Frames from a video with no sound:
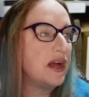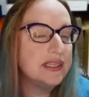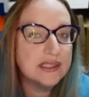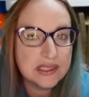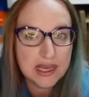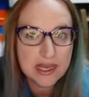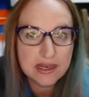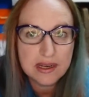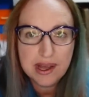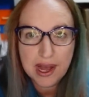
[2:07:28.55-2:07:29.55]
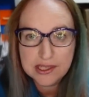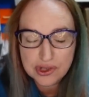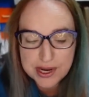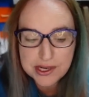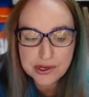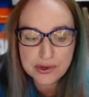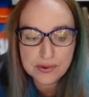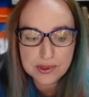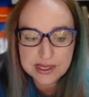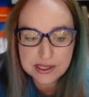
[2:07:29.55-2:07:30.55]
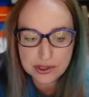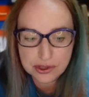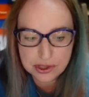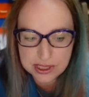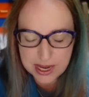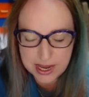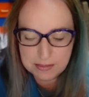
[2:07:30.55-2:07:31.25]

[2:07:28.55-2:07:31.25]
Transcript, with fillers: I sent, I trained a new lister today.